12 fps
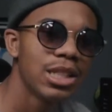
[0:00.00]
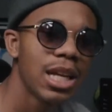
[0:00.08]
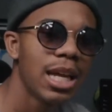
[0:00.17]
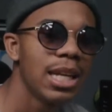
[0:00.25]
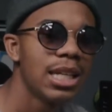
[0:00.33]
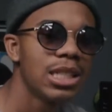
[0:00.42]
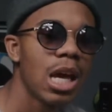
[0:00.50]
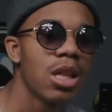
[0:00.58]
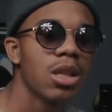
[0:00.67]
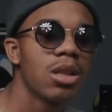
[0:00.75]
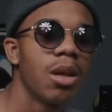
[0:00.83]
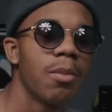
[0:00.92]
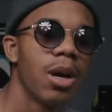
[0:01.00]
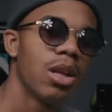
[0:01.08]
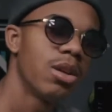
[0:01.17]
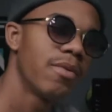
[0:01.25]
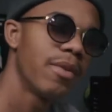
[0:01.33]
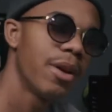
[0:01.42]
and then she has some
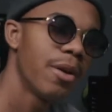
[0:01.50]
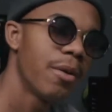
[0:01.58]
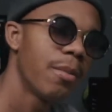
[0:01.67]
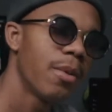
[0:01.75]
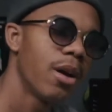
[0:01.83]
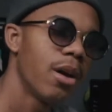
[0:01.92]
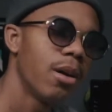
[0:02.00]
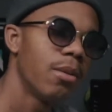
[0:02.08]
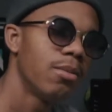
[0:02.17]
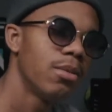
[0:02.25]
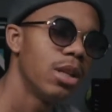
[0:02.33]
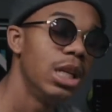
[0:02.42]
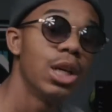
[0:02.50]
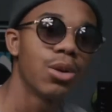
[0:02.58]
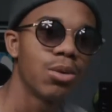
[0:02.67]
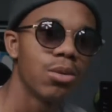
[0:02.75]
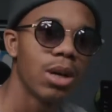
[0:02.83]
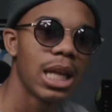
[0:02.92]
other film,
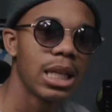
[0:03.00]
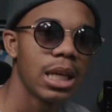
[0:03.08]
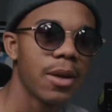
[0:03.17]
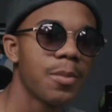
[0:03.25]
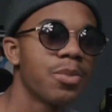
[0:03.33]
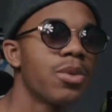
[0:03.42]
Little, I think.